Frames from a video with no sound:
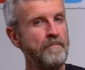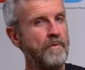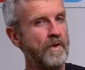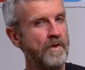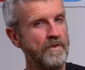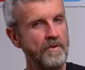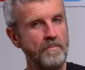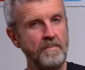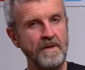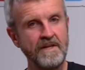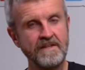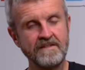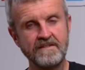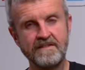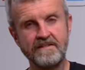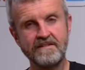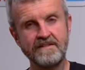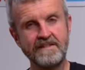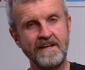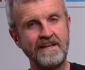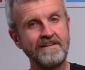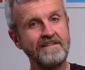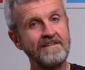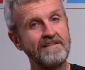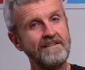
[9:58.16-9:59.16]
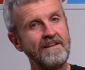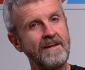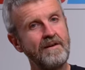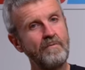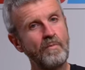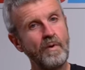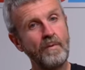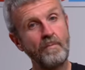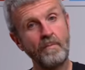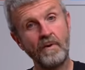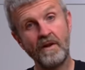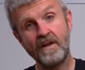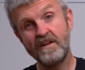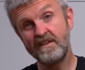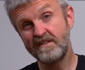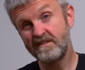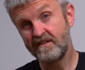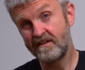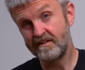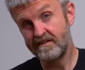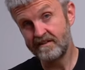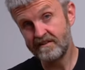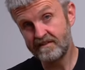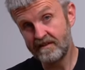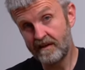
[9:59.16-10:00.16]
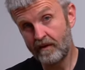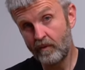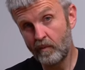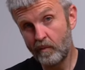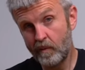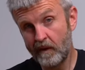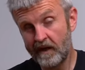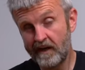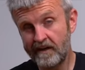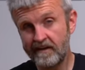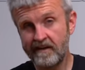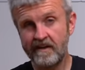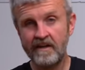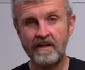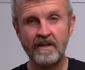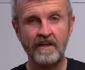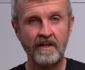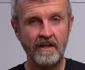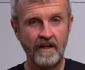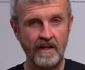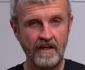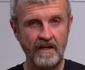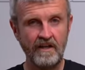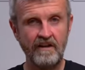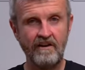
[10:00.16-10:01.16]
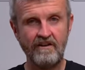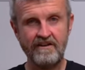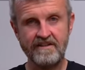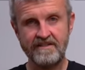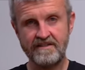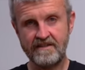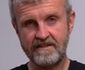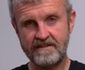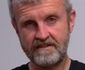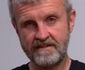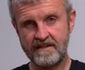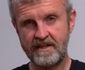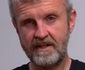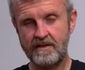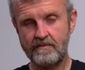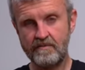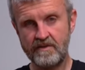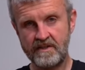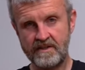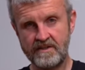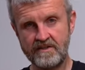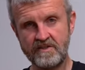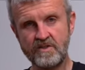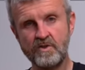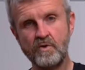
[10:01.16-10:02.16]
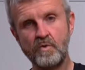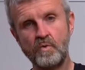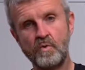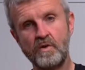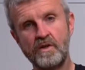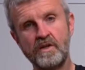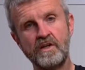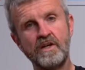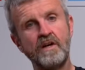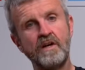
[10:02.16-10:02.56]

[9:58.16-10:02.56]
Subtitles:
and the bits that tend to stay in one place, like the skull pad, lighter to keep things cool and